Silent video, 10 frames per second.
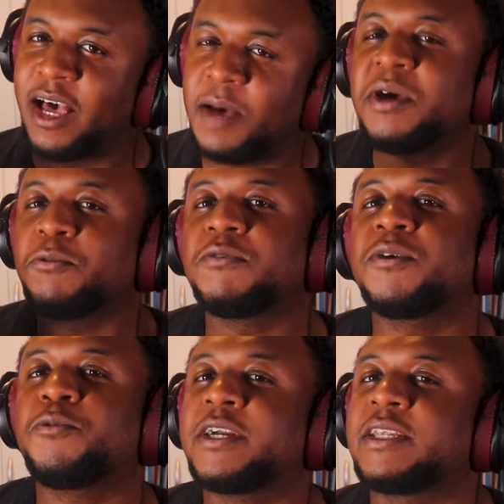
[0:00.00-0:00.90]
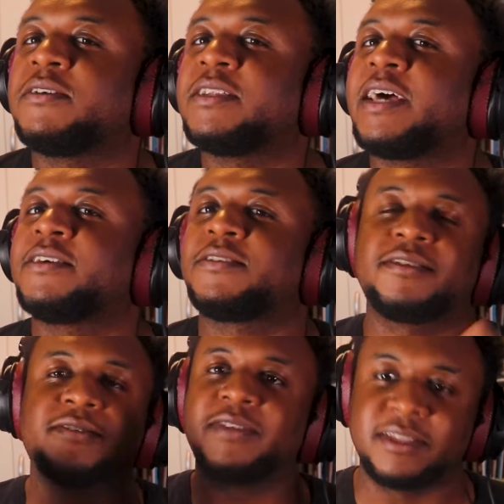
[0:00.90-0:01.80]
a bit more of a breakdown and
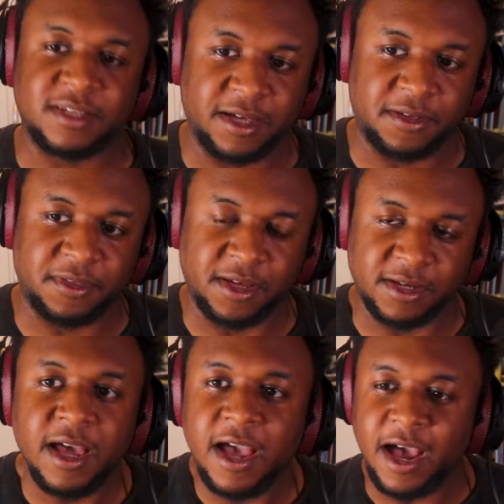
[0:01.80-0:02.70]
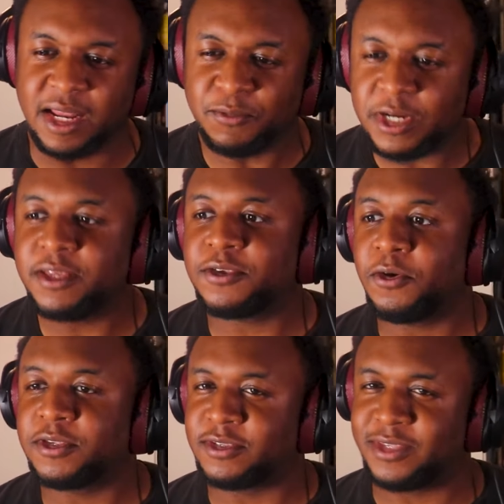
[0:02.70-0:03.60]
analysis of the entire thing, and I'm really
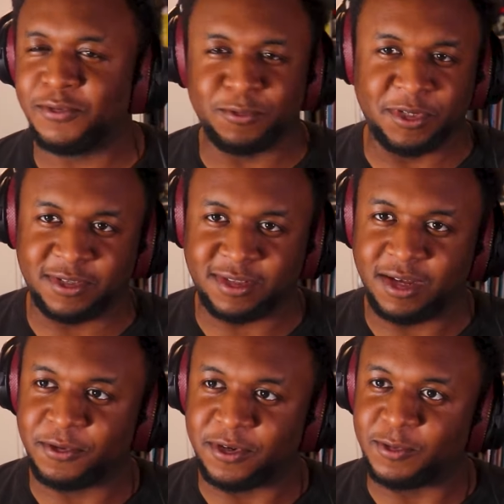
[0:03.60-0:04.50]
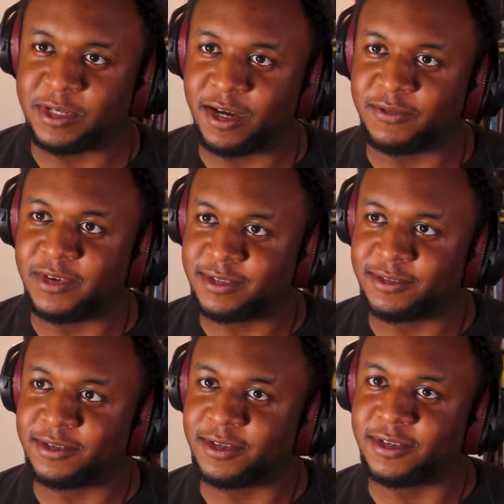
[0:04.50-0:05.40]
curious to see what we discover as we kind of listen
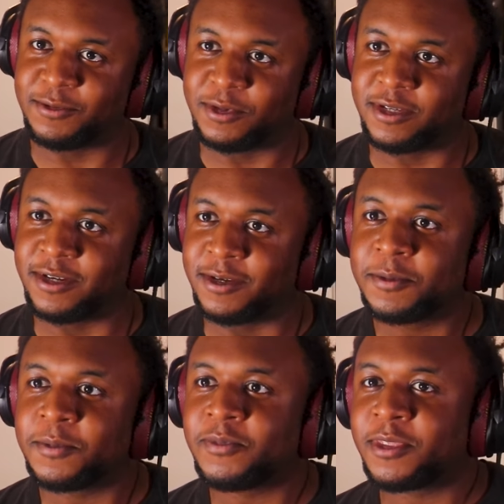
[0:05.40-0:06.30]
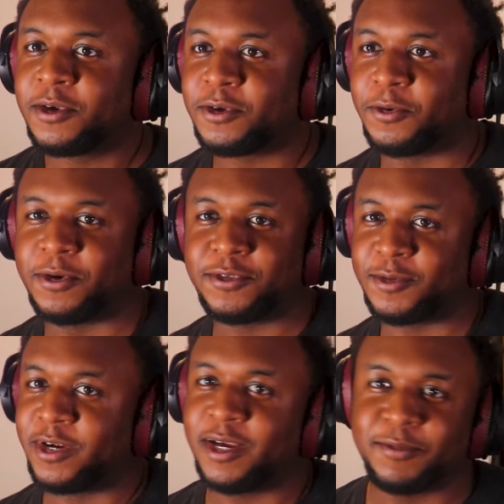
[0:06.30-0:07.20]
to this. We are going to
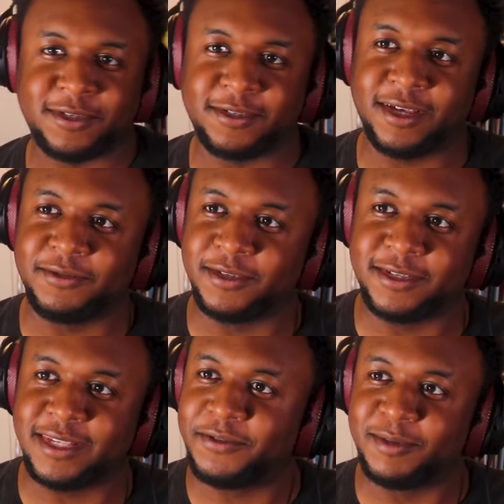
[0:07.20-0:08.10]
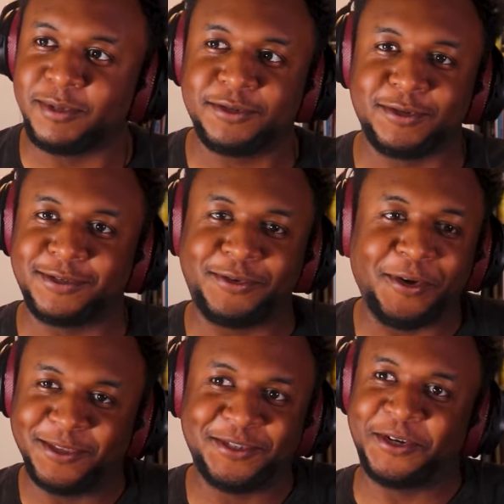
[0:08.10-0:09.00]
perhaps discover the 7 mysteries of
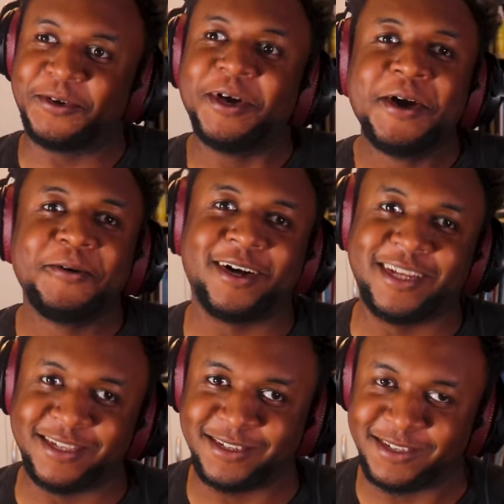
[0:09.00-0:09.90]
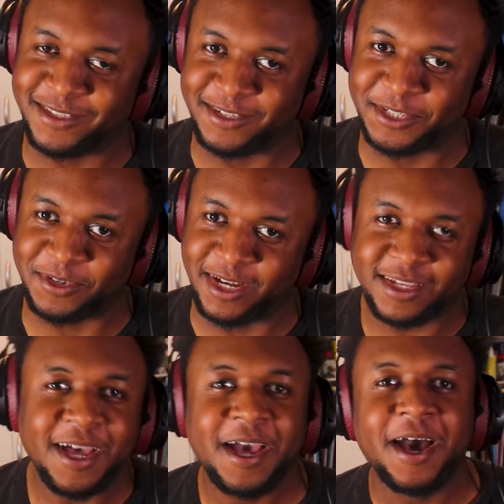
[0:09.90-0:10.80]
Honjo while listening to this track.
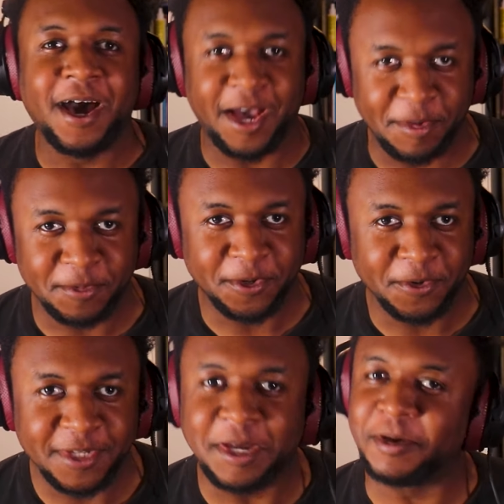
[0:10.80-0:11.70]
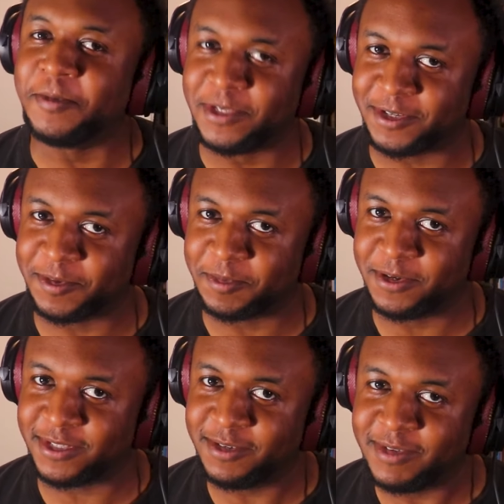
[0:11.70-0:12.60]
I'm Corey, I'm a music
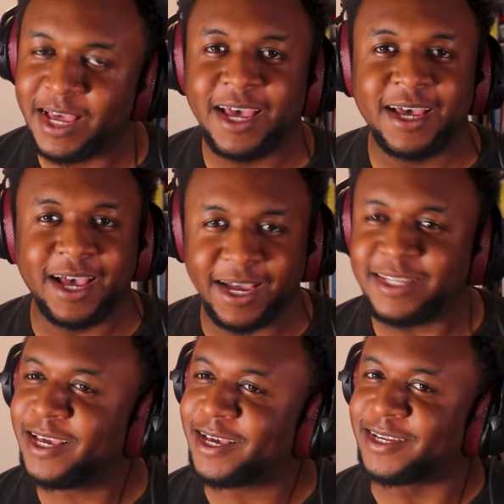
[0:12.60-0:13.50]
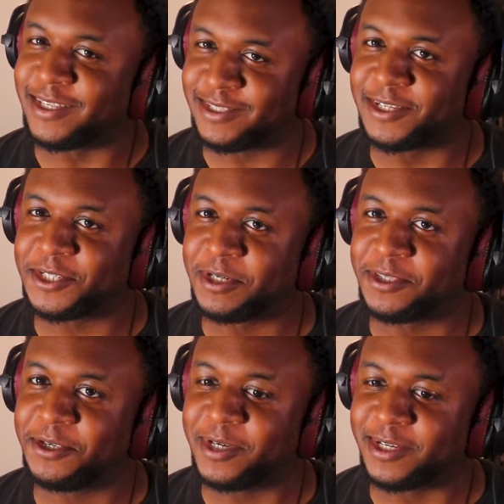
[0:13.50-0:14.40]
composer, and yeah, let's get straight
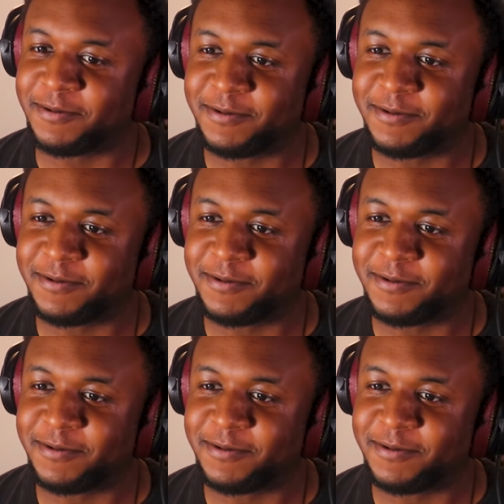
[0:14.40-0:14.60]
to it.